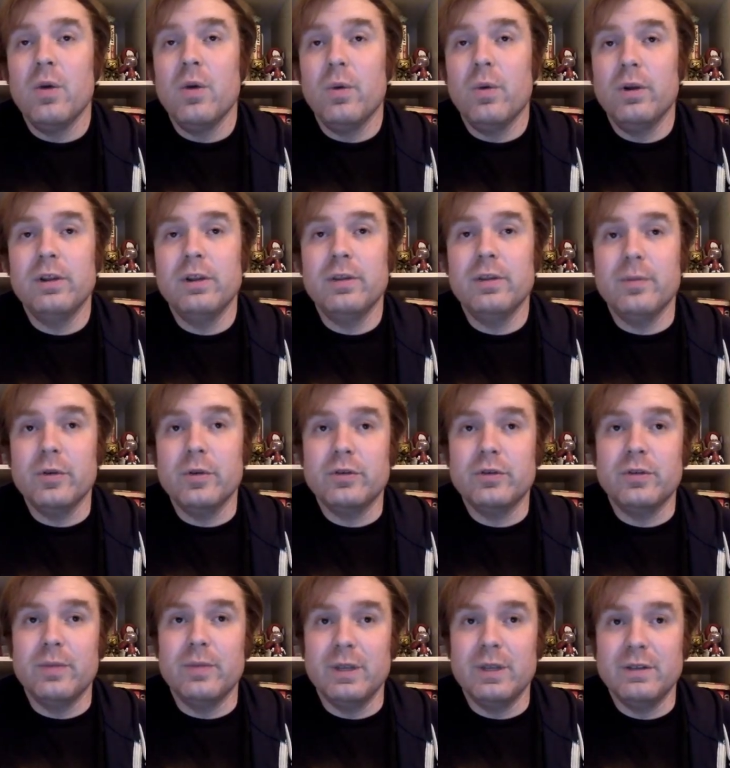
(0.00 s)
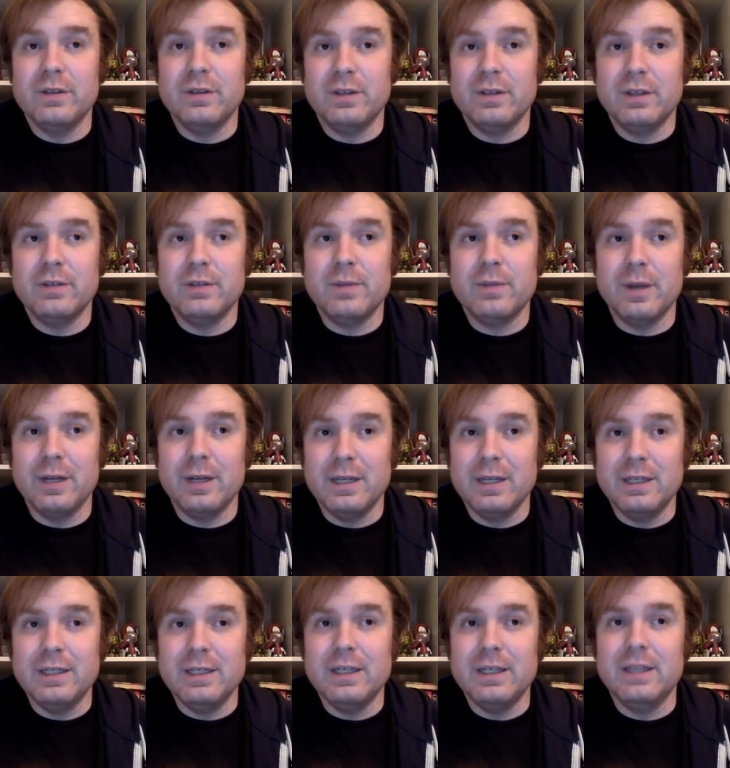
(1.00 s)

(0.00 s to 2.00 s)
One of the most amazing things about E.T.